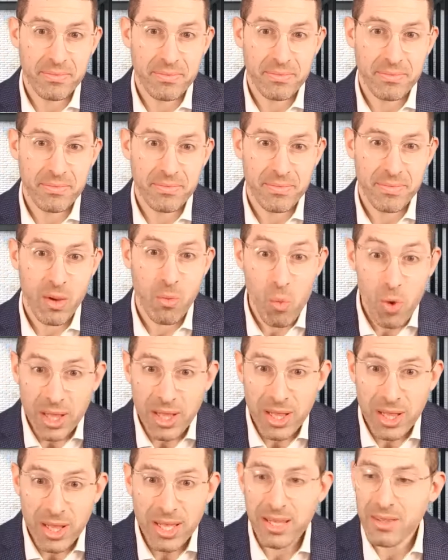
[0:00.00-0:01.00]
I'm
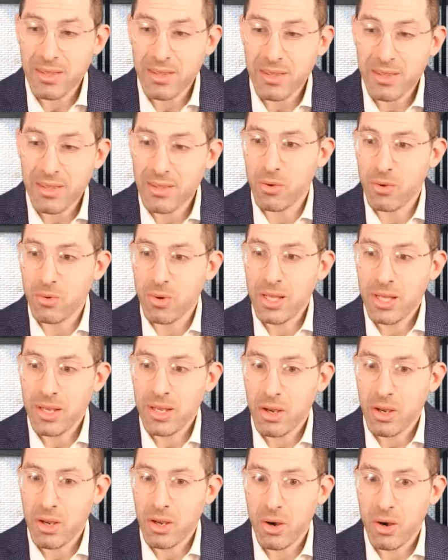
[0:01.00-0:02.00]
willing to
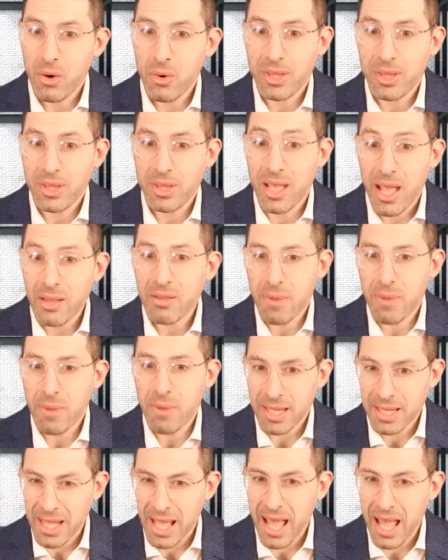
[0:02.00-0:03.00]
go at the end of my
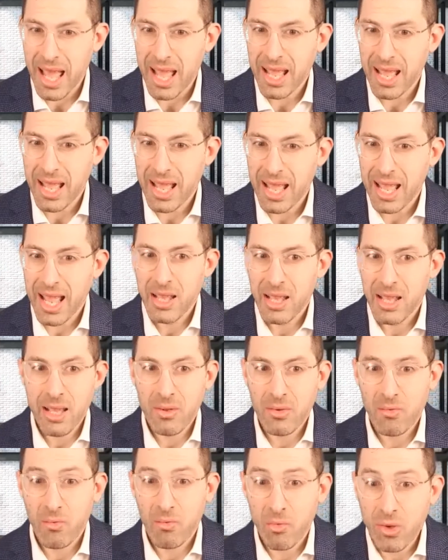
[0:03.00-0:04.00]
day and
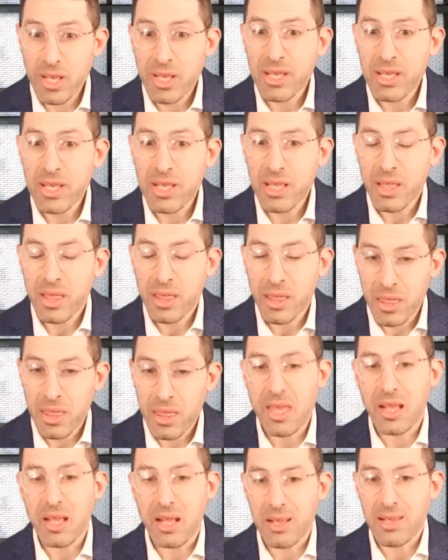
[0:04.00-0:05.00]

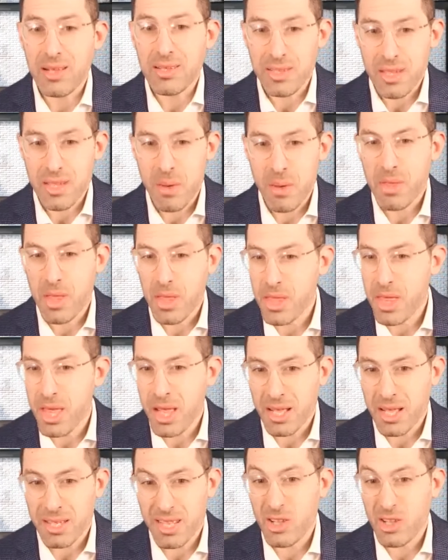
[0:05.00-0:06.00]
rethink some of the
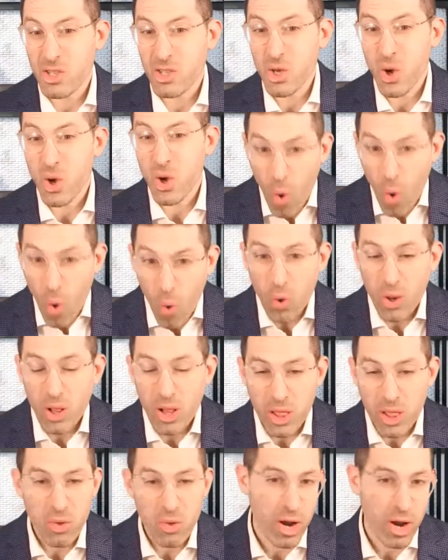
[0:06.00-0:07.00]
things that I
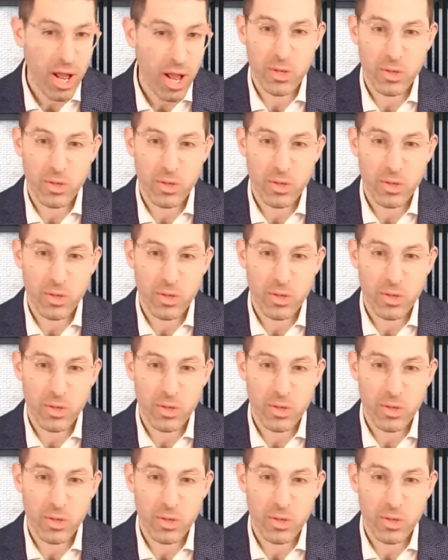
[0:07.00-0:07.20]
totally thought I